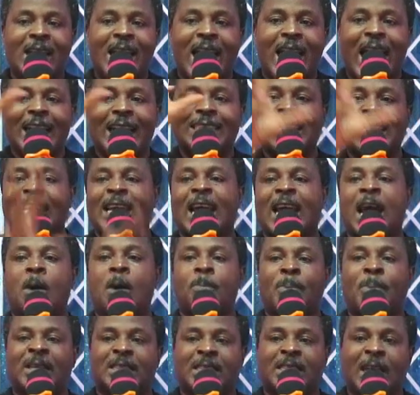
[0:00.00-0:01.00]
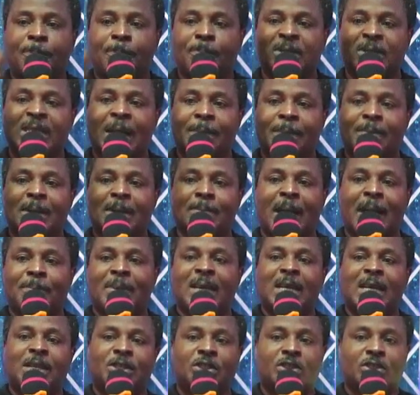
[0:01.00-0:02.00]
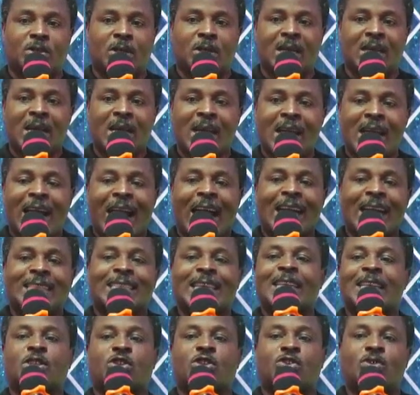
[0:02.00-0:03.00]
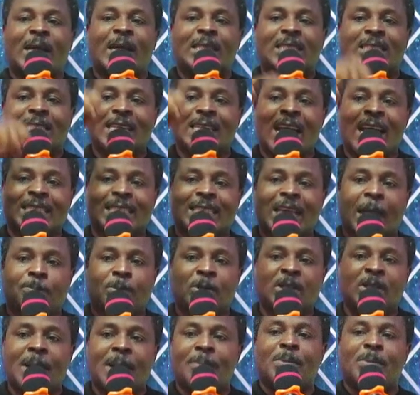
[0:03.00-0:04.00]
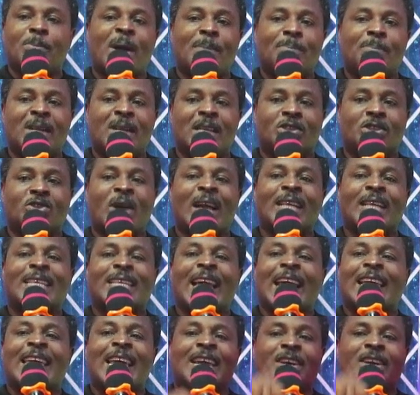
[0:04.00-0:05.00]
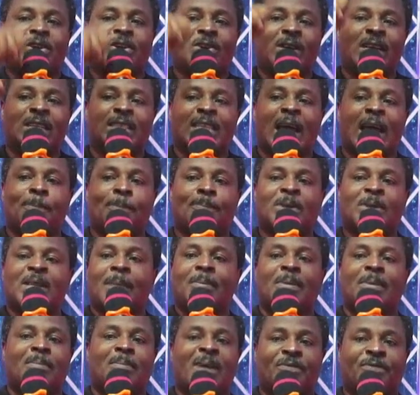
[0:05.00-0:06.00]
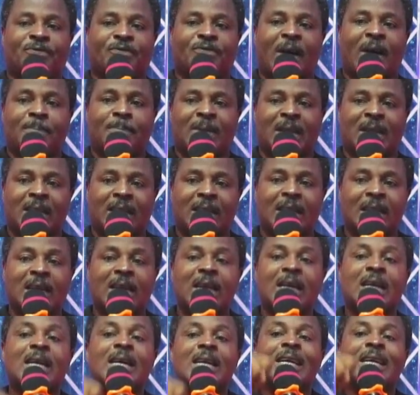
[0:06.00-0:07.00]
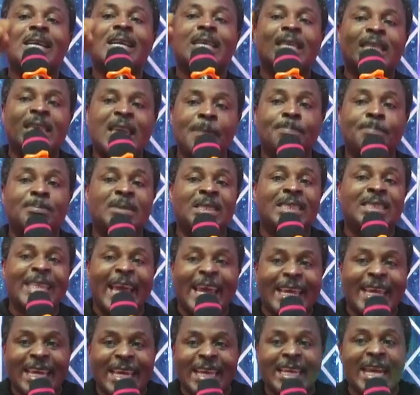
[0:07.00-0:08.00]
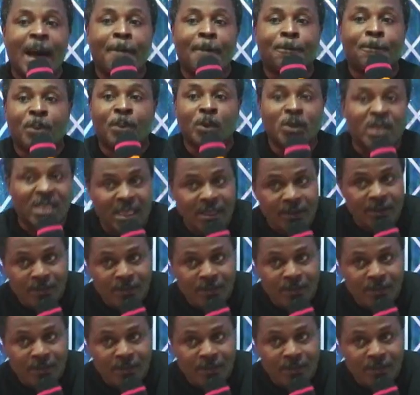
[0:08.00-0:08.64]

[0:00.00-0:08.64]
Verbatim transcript: I take helpers, I put them in my ministry. I take strengtheners, I put them in my ministry. I take increase, I put them in my family. Keep taking and putting.